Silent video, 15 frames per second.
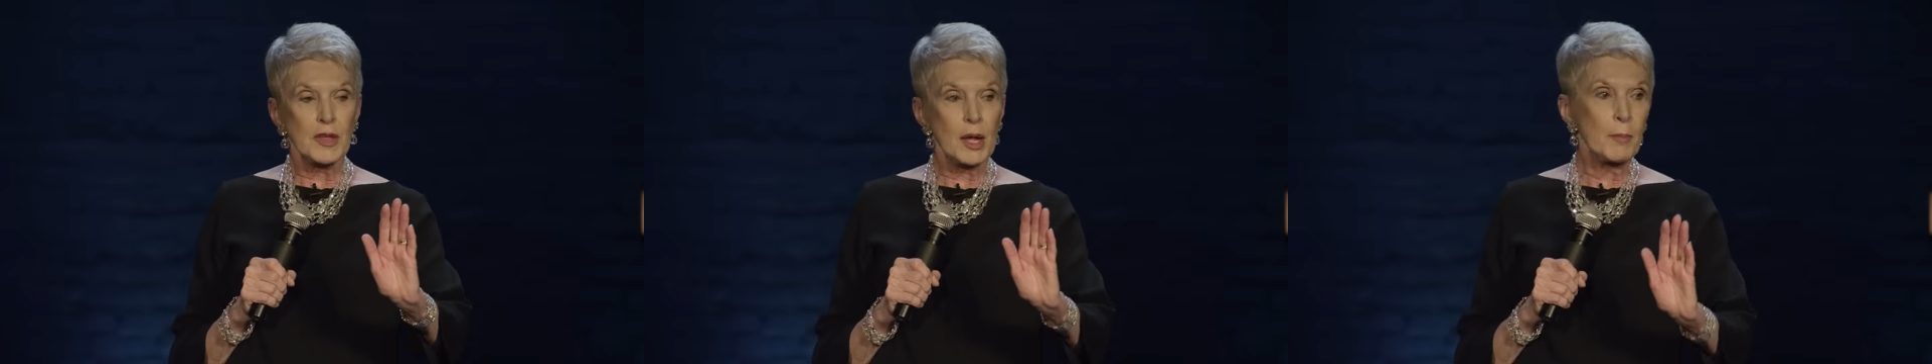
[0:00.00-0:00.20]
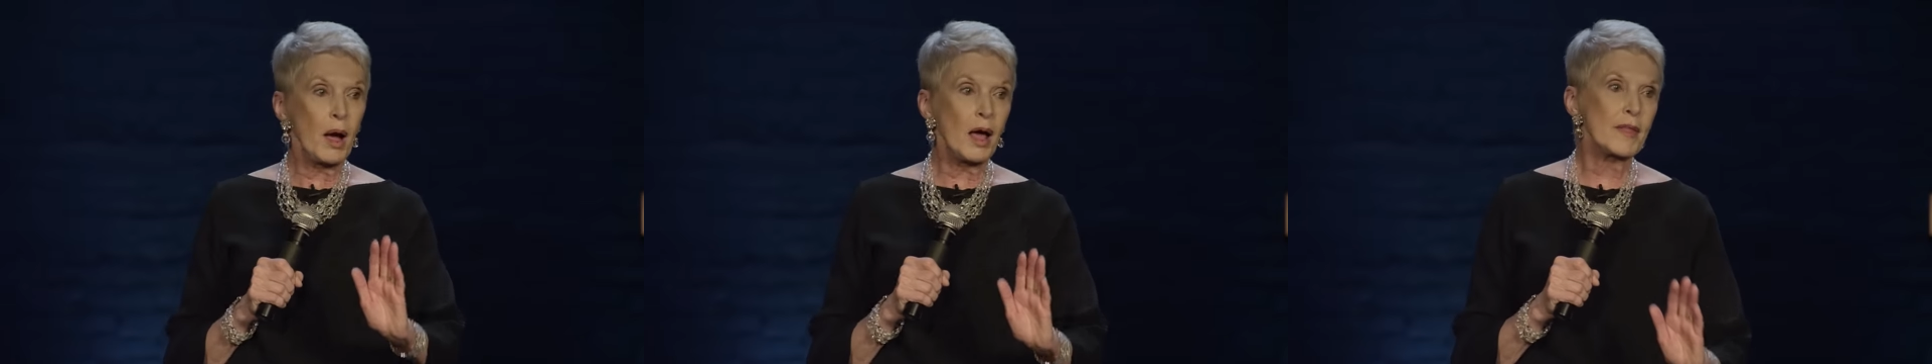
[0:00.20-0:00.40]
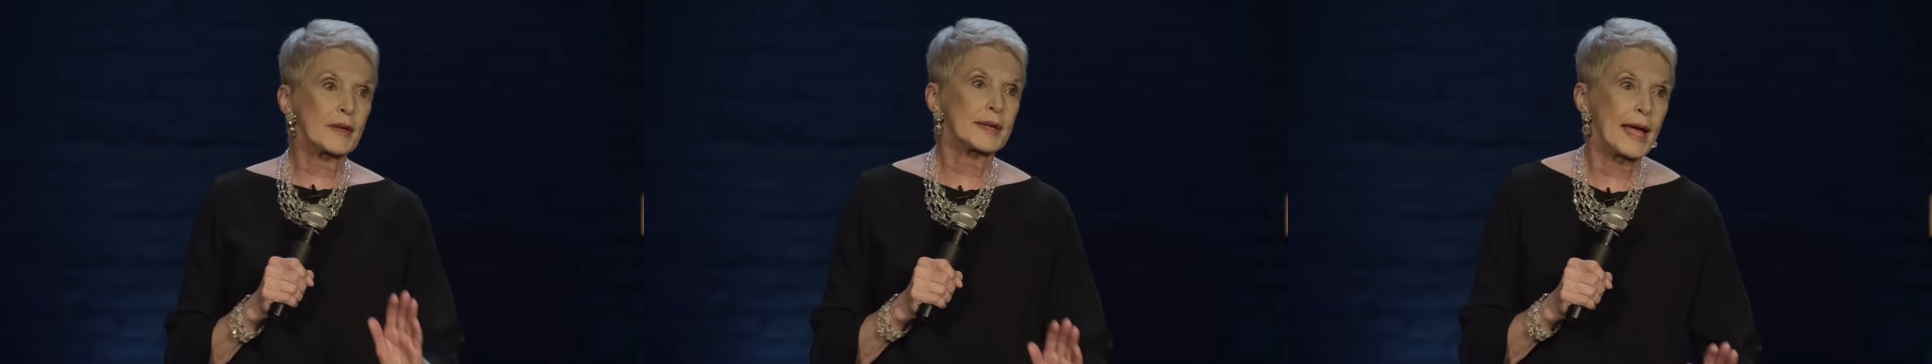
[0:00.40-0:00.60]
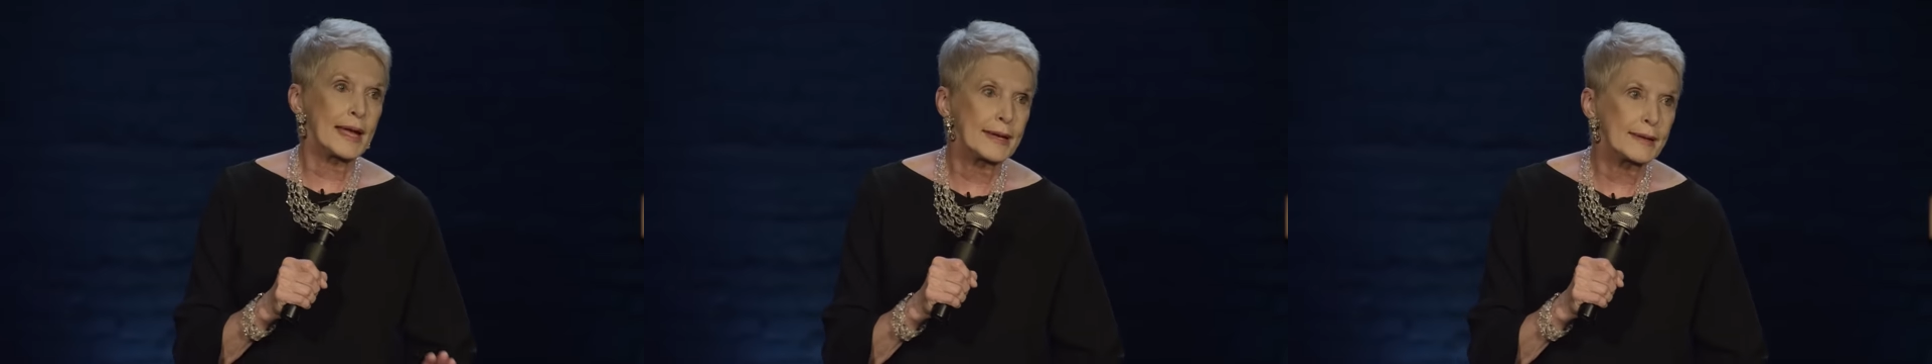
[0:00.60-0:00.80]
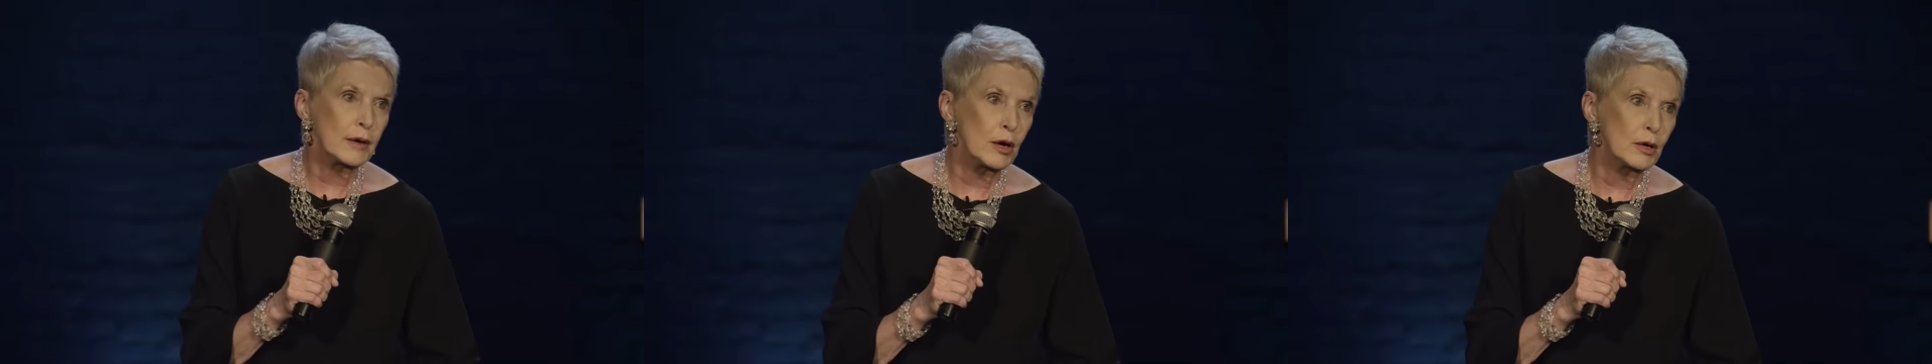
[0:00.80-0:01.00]
Their mother
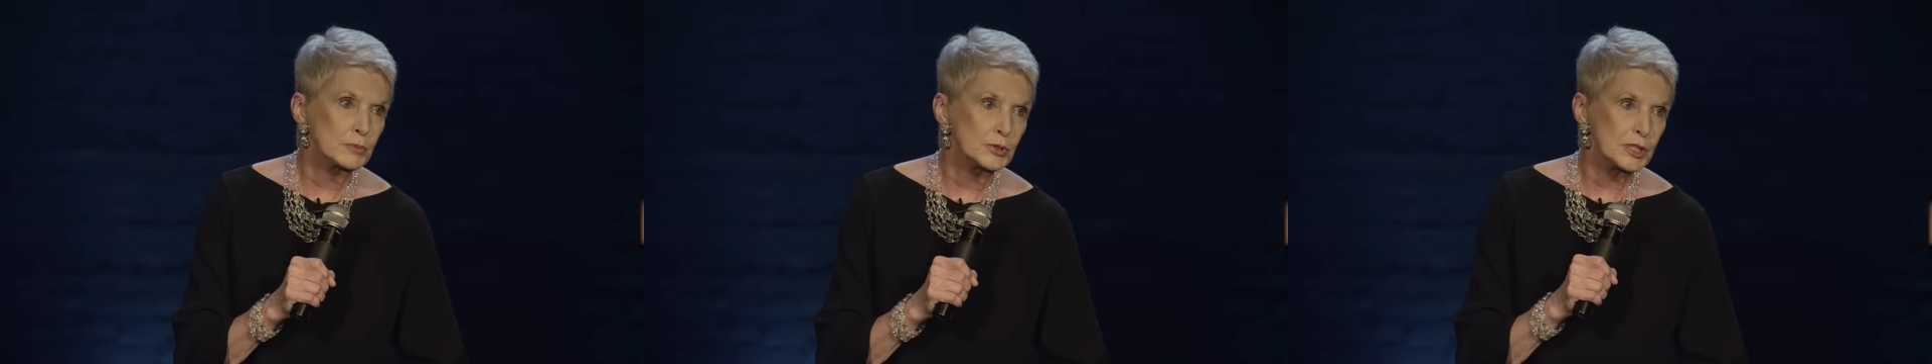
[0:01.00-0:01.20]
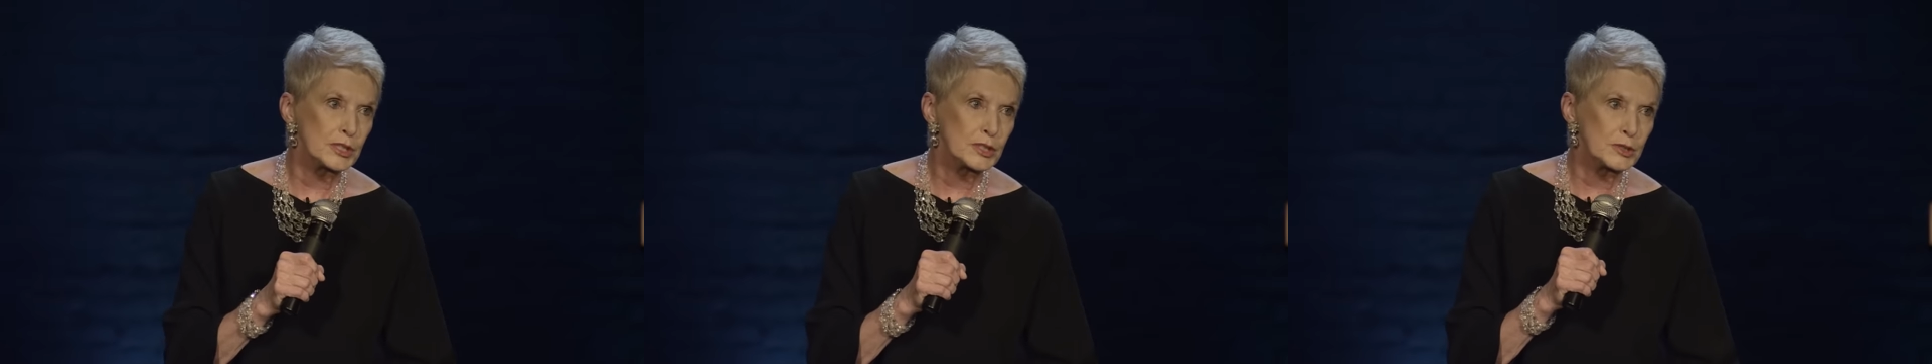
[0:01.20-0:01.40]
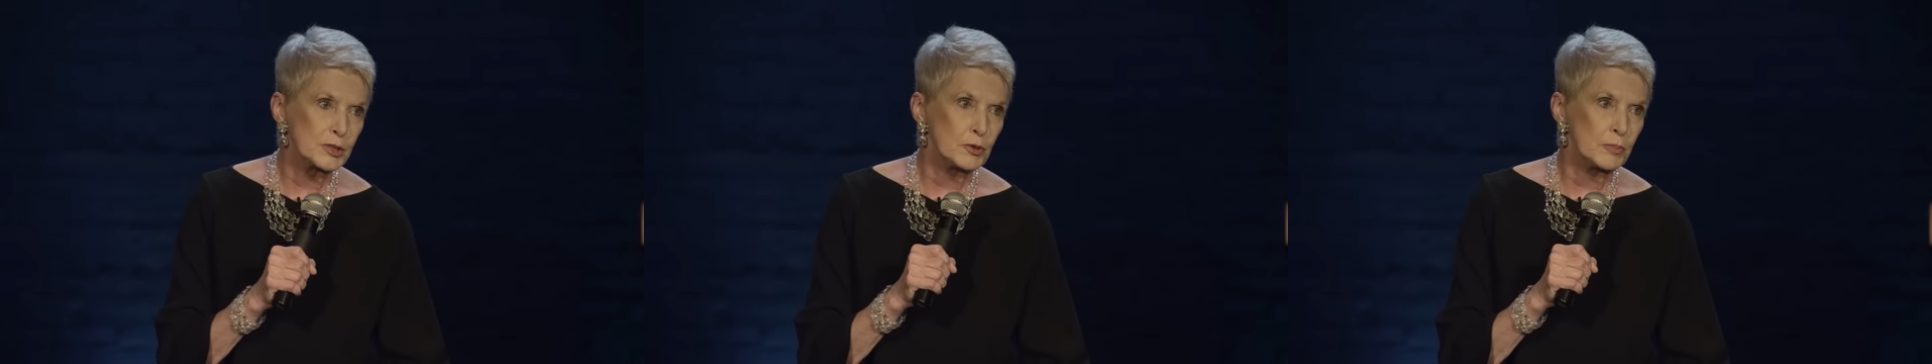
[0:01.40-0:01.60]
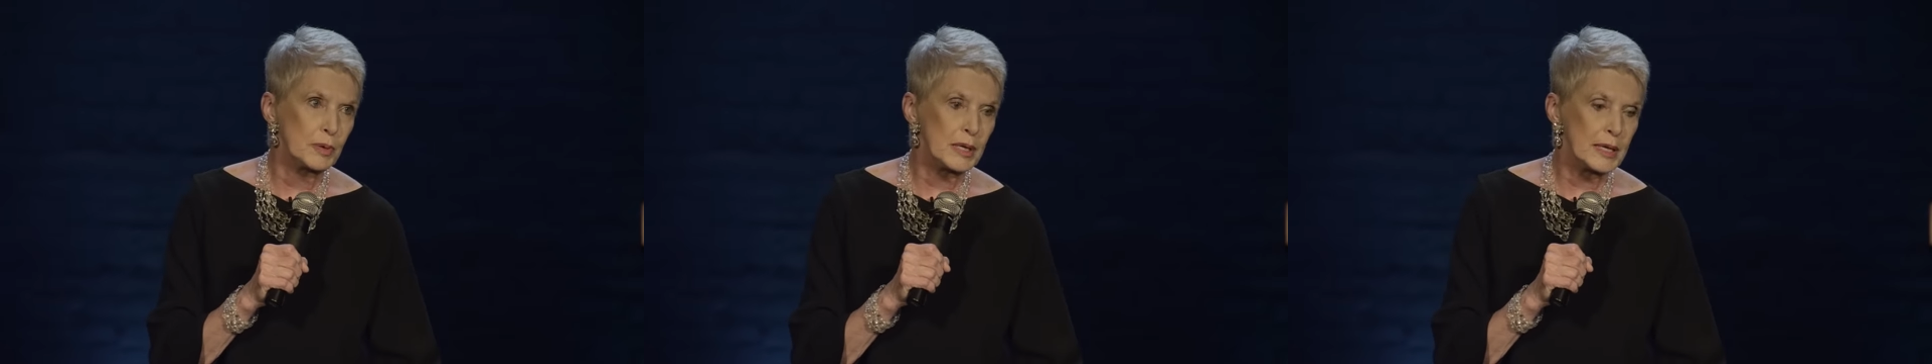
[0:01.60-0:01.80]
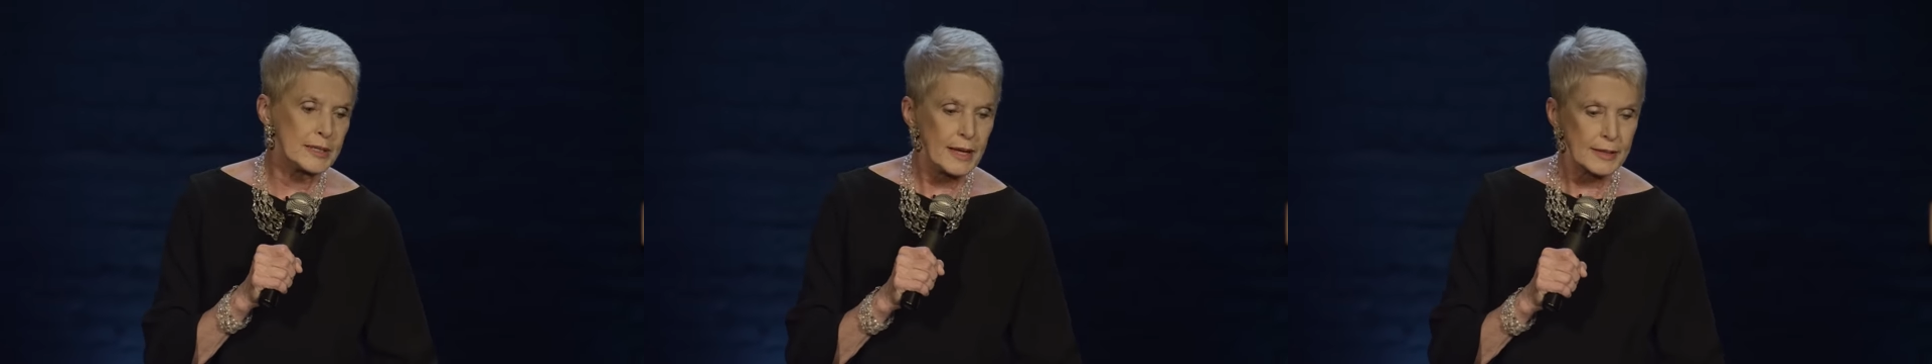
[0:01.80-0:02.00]
can't come. She's too big.